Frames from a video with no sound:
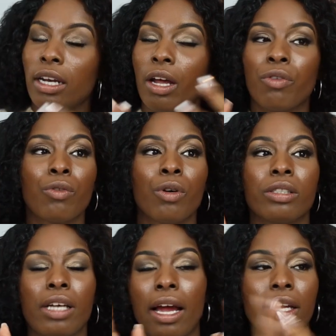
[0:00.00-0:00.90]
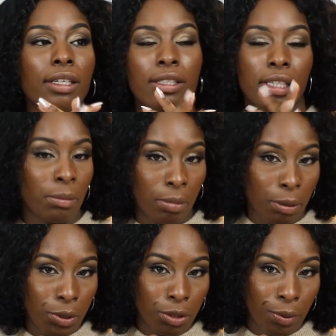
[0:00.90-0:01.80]
Now, of course, I can sing
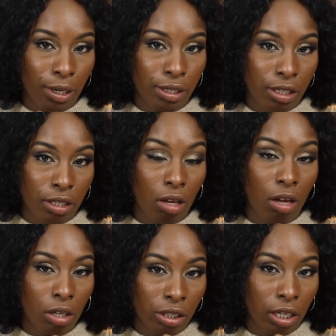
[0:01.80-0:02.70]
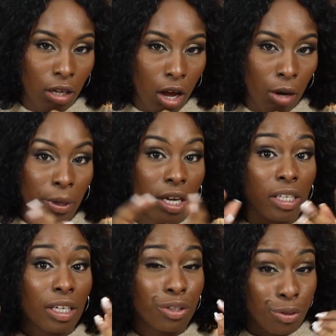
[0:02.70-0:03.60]
Blippi's praises all day long
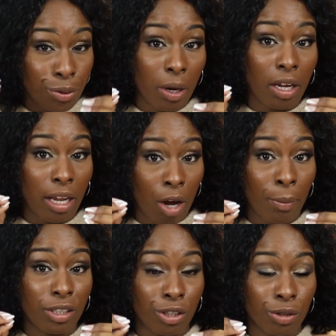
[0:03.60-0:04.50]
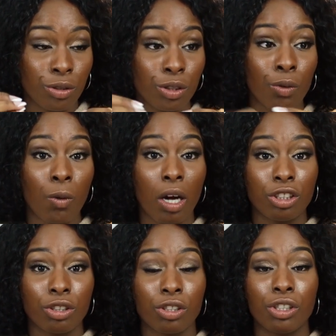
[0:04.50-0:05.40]
because I do allow my children to
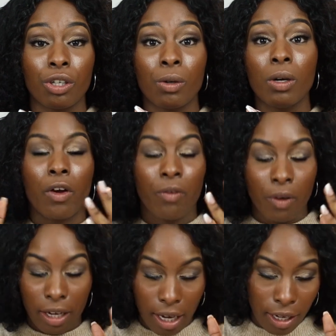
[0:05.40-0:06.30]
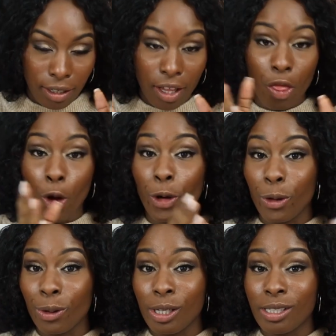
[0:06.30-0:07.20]
watch the show of, again, the
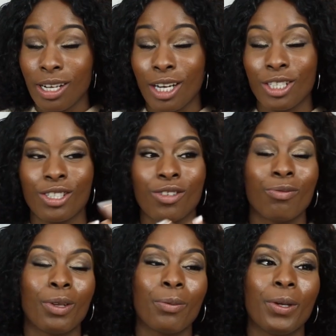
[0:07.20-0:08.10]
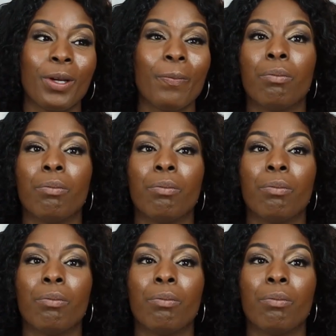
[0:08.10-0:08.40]
early stages of Blippi,